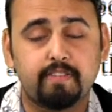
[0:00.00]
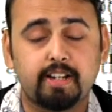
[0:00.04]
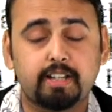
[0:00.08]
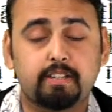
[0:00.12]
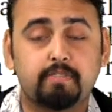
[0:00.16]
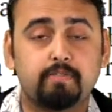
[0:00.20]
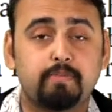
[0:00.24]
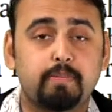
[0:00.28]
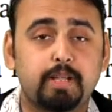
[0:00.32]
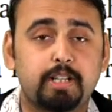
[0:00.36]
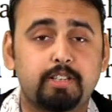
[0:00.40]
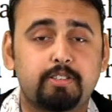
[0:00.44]

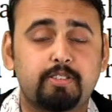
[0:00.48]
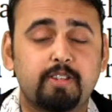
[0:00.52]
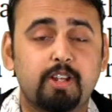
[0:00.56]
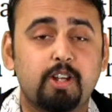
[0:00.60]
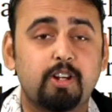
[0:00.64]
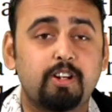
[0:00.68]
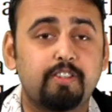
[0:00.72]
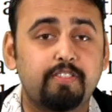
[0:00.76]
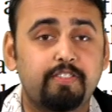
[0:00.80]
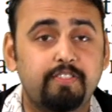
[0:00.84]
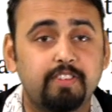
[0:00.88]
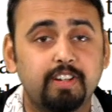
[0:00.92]
Ministry
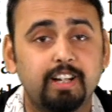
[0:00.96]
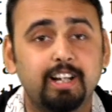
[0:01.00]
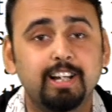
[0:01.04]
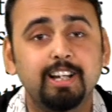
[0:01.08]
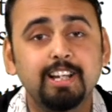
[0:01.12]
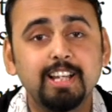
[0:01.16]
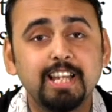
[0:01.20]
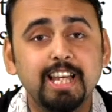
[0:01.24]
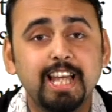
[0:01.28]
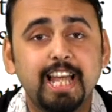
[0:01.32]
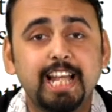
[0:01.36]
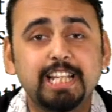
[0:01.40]
of
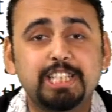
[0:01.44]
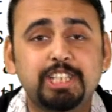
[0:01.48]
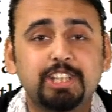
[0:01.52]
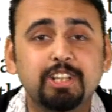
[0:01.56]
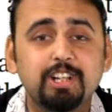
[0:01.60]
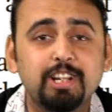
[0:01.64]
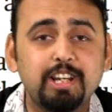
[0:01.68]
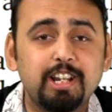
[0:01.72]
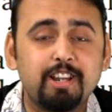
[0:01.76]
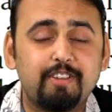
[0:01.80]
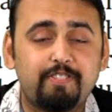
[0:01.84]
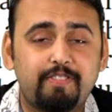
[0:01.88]

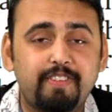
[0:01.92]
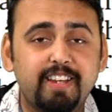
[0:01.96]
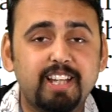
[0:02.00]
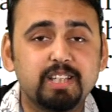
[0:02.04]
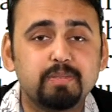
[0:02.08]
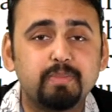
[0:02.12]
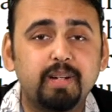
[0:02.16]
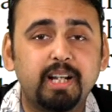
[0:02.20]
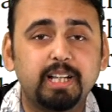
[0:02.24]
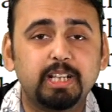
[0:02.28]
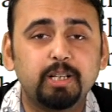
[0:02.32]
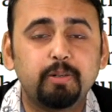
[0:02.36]
External Affairs,
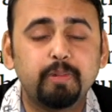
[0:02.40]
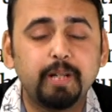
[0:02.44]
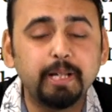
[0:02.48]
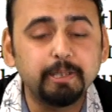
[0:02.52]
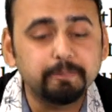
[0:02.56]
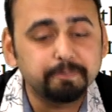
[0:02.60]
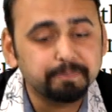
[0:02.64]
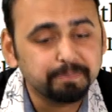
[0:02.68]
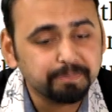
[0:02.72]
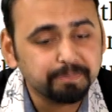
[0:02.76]
by the way,